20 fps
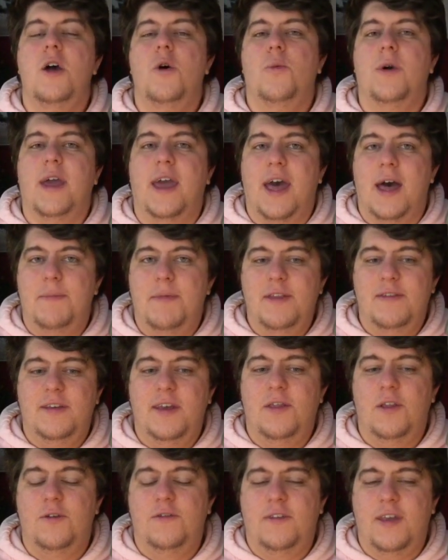we have been
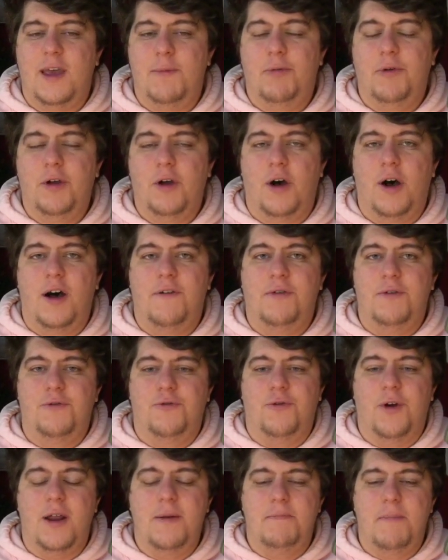seeing those tapering off in
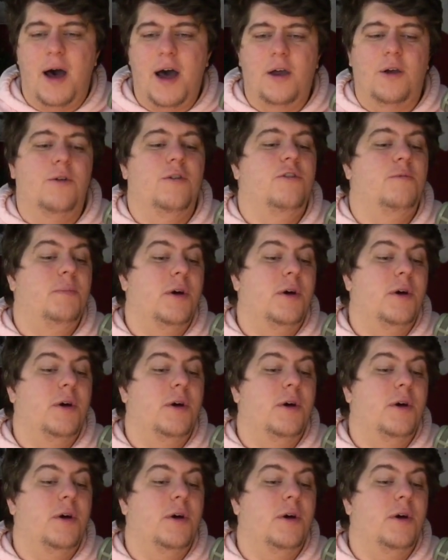Fred Meijer's,